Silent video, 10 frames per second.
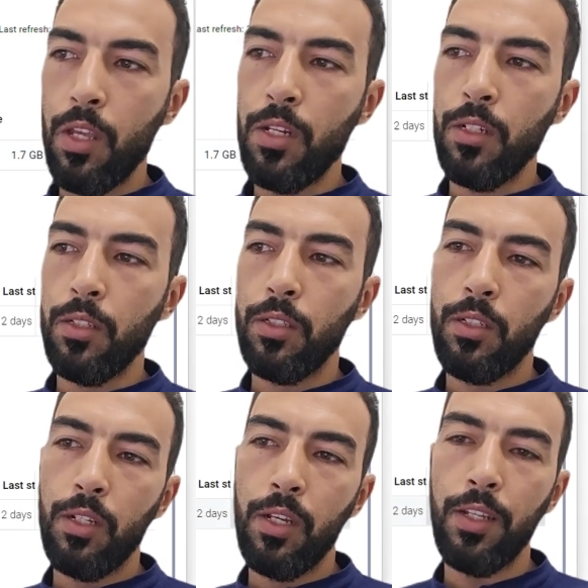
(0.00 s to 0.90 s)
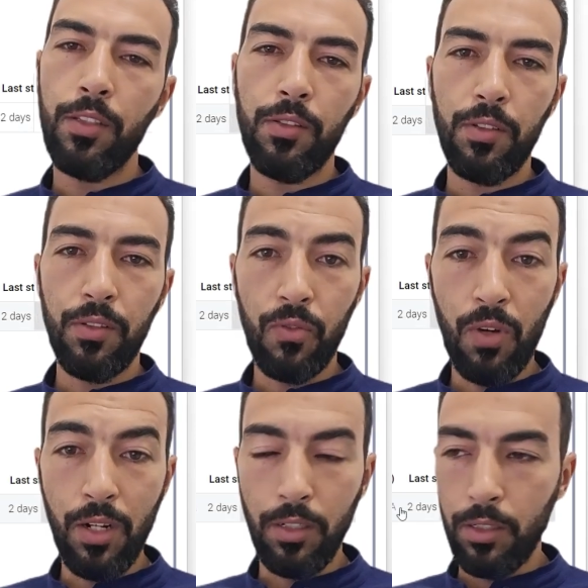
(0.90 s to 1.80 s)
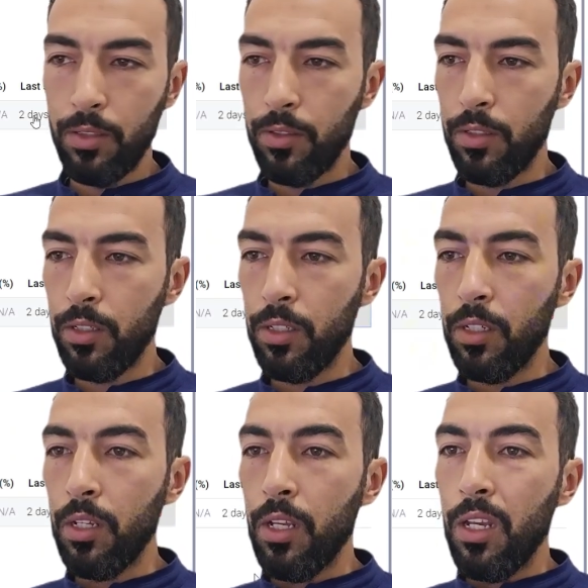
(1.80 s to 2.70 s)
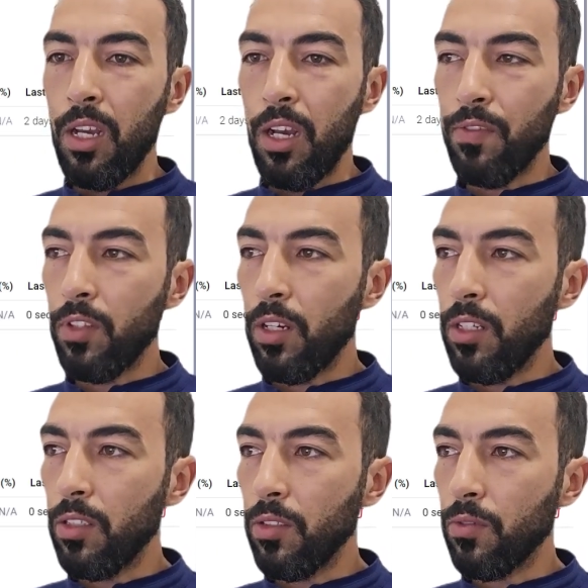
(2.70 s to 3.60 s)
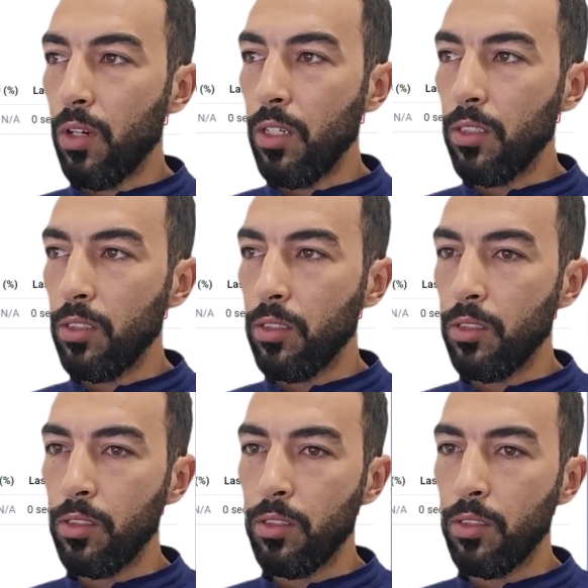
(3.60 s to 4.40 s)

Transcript: Then hit run. After hitting run,